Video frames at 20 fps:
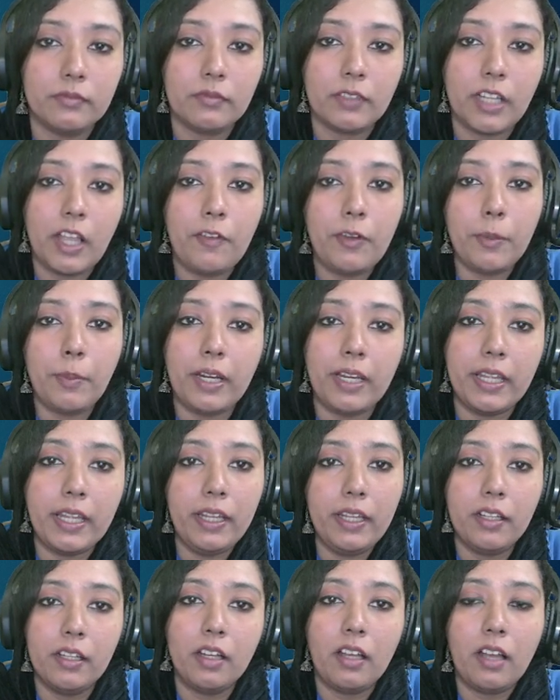
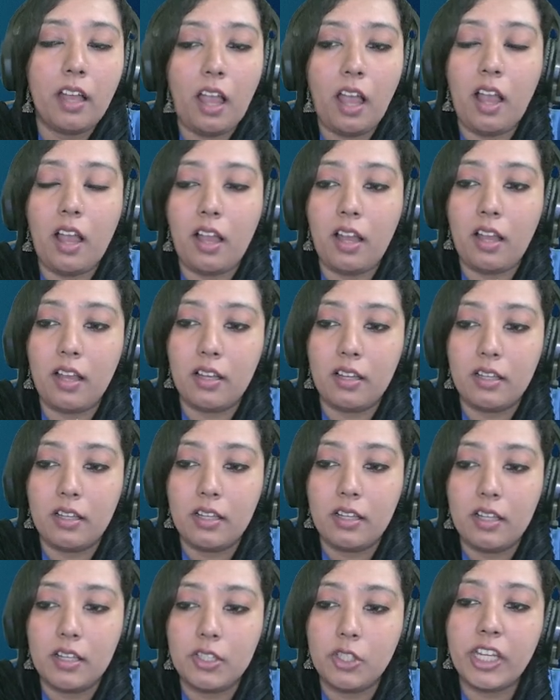Everybody?
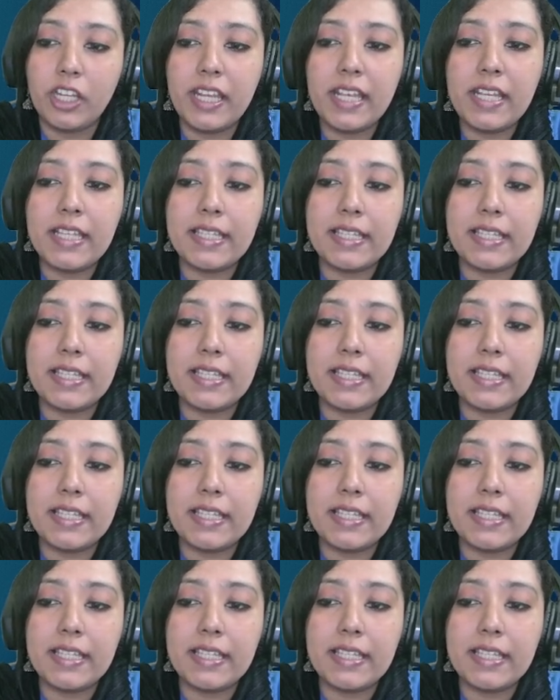So he is